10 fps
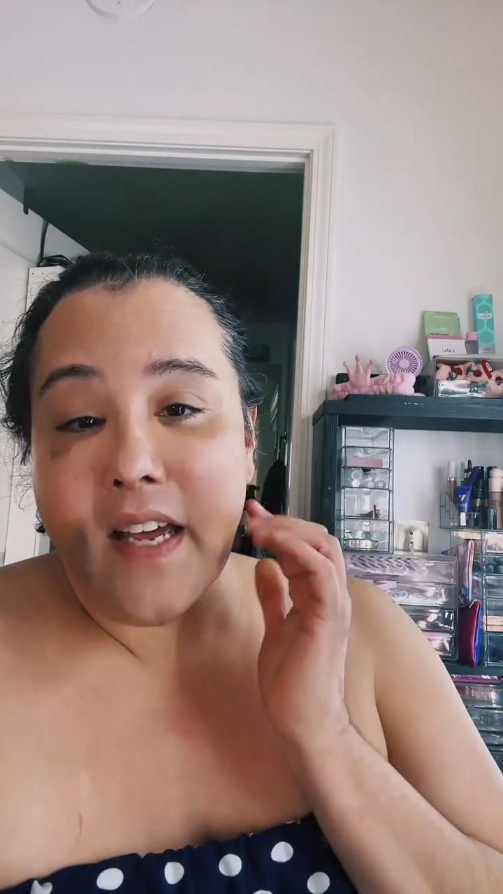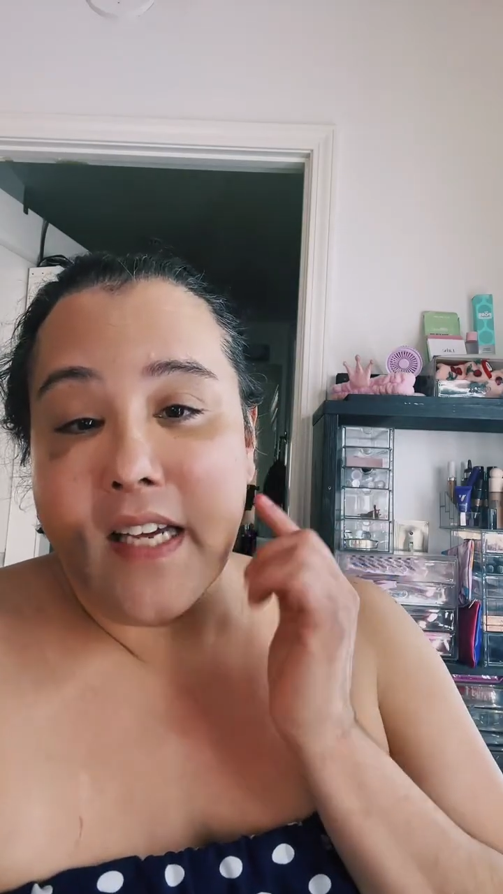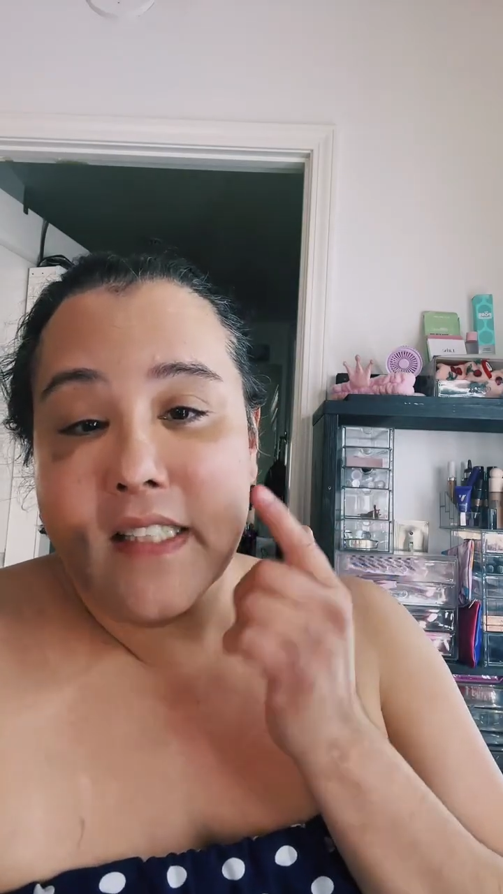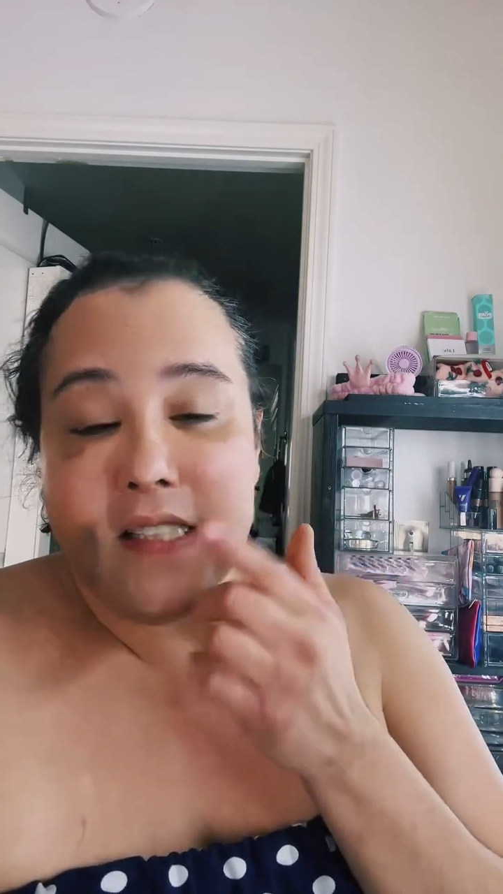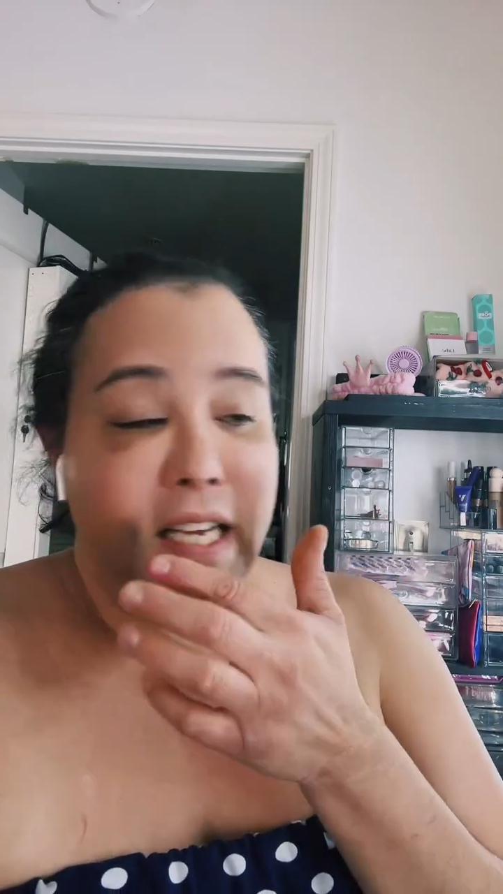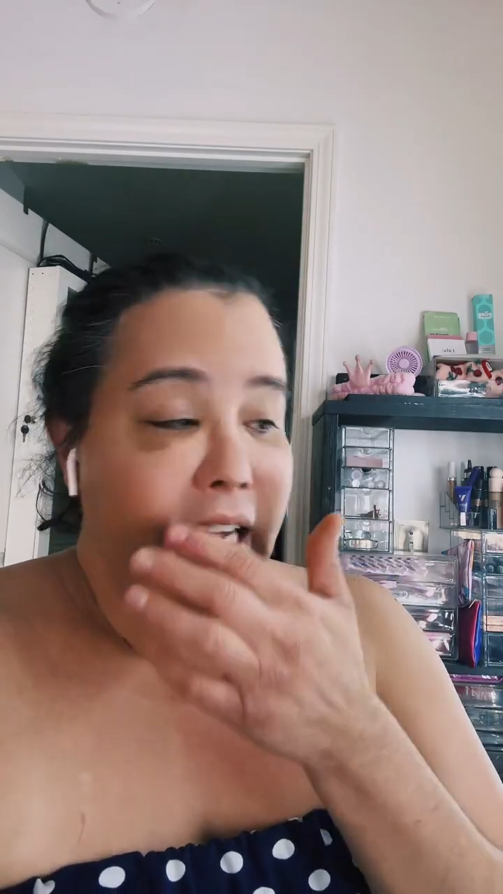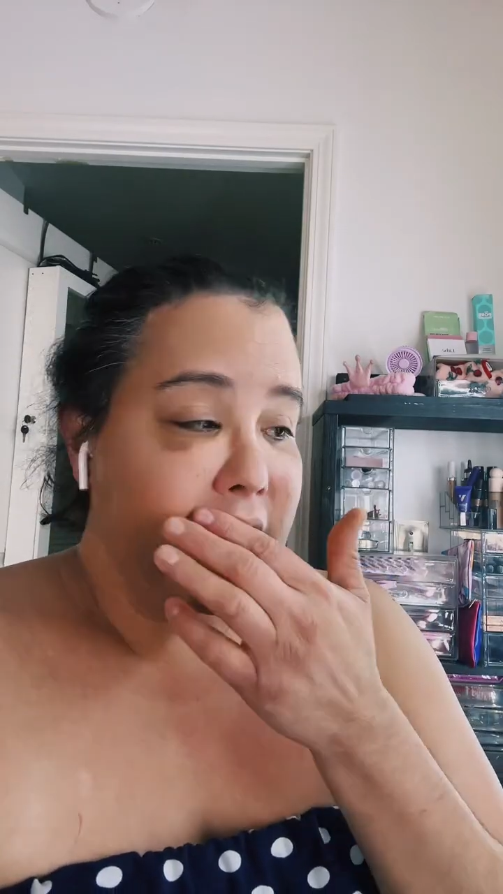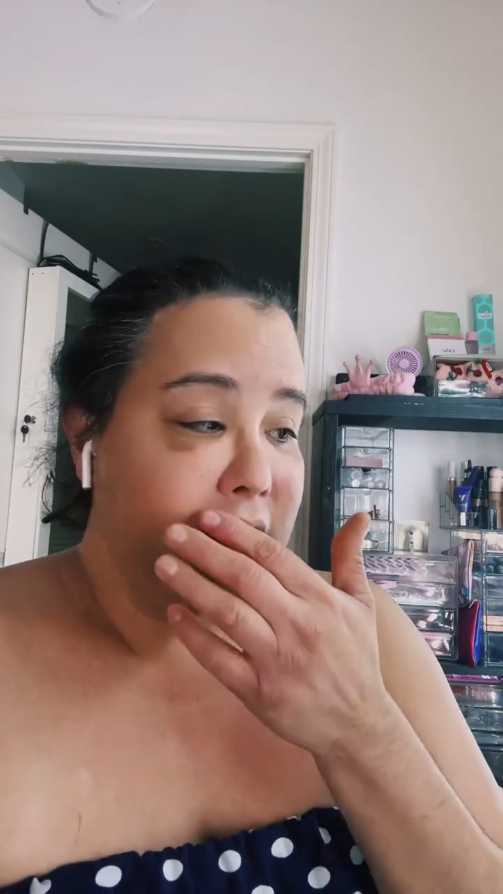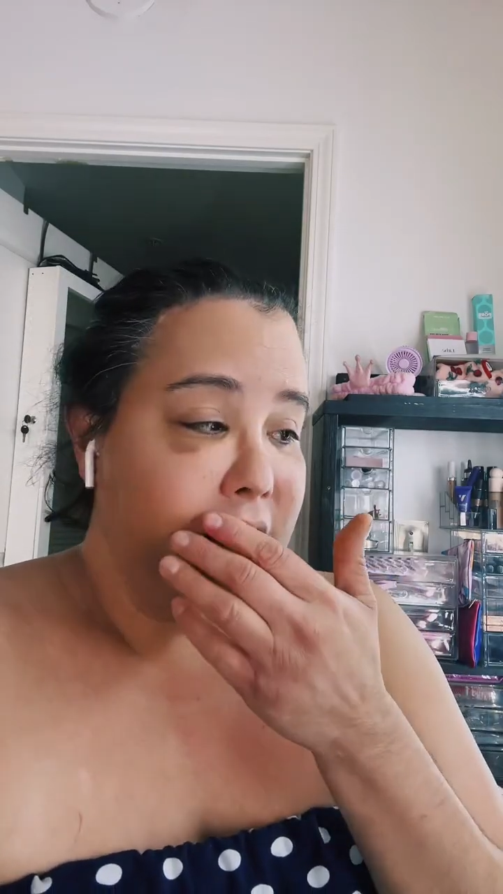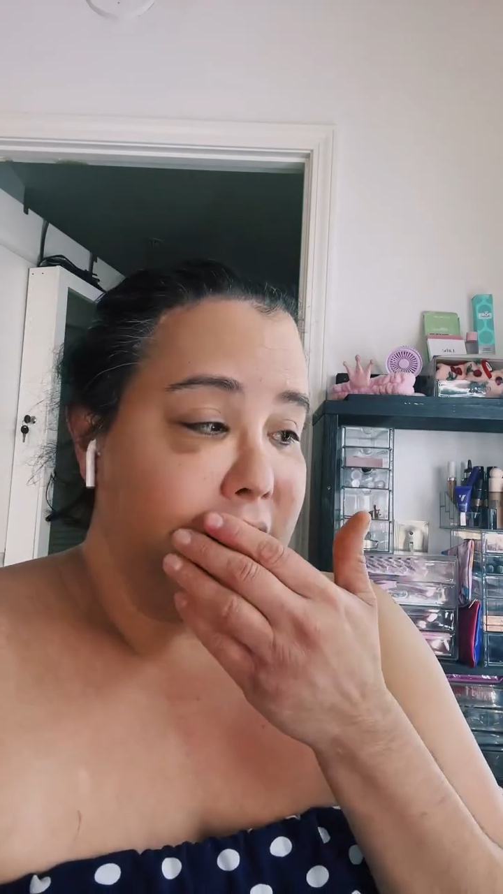face, I
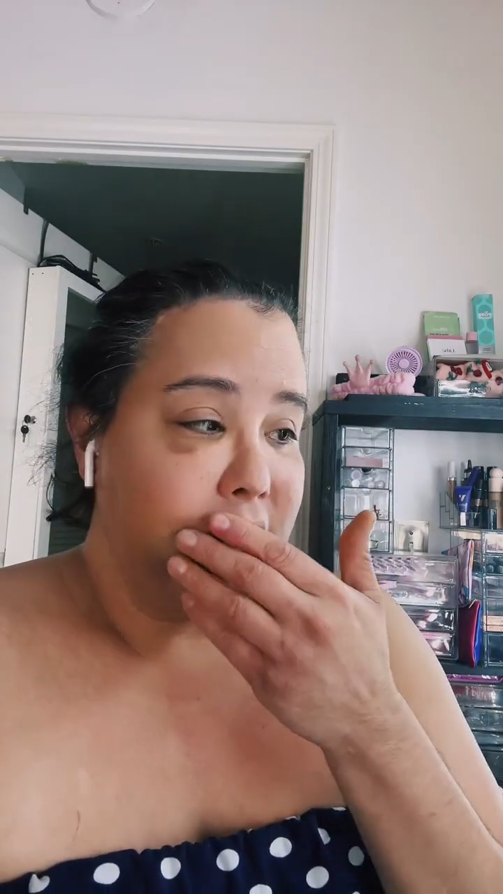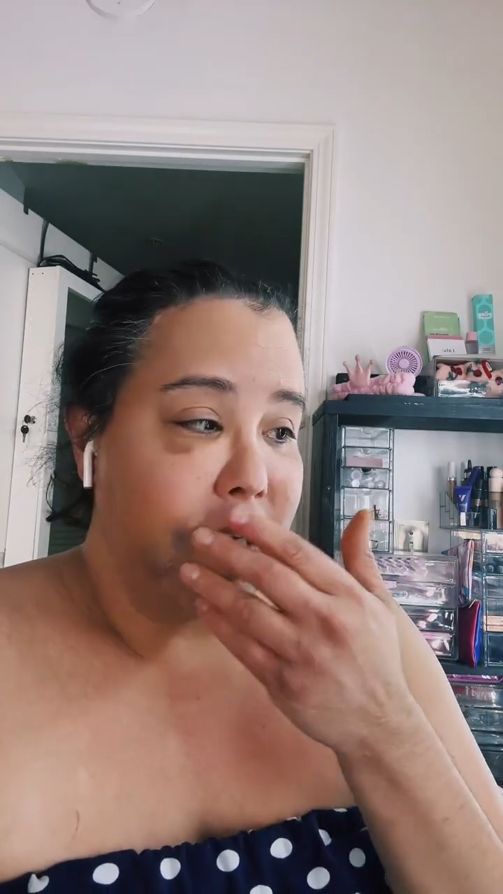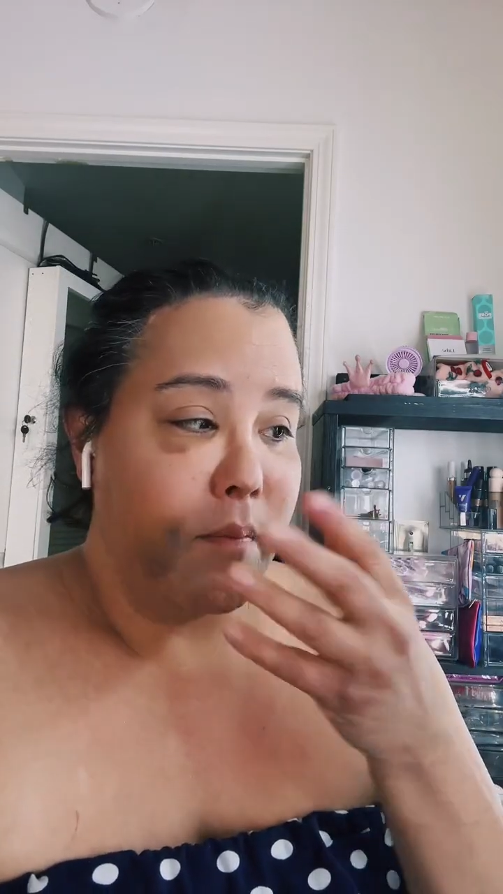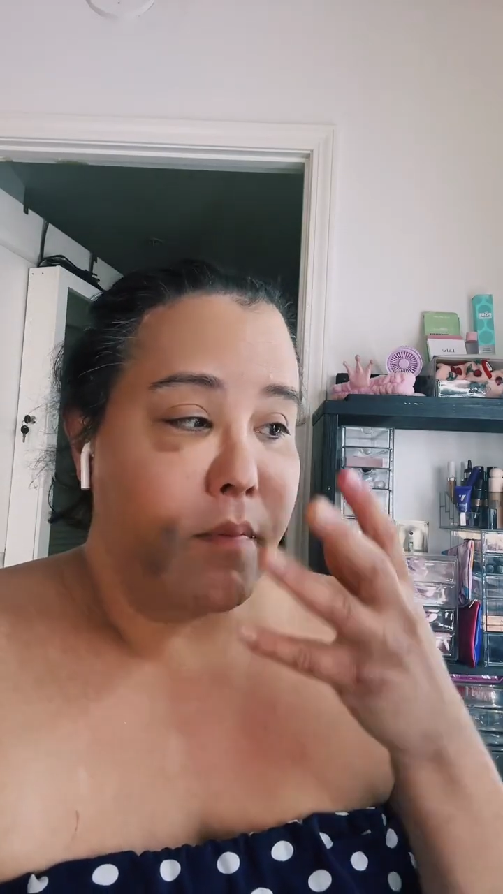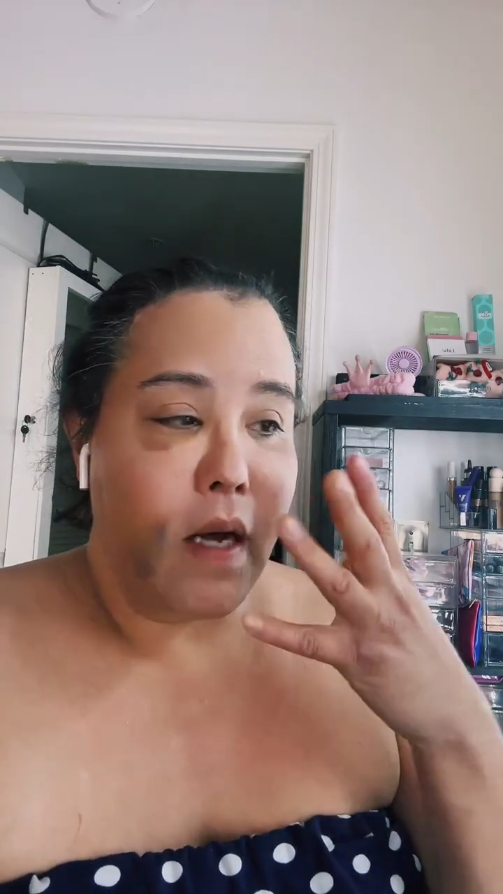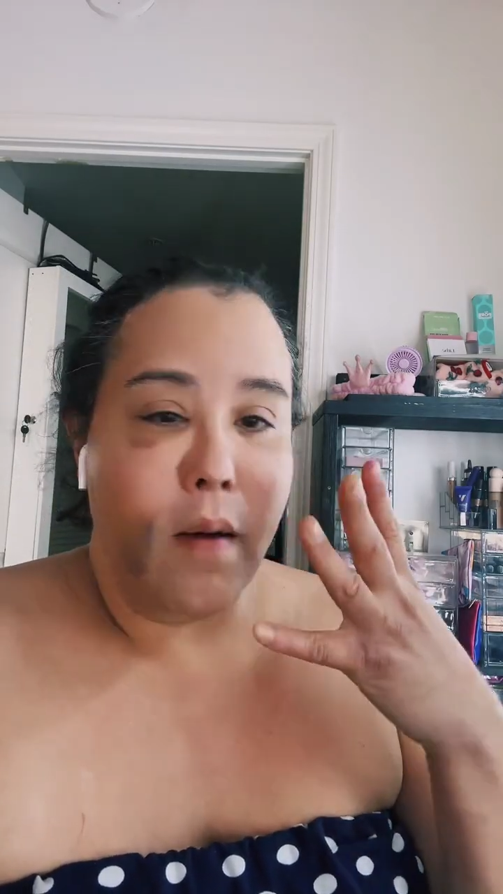guess the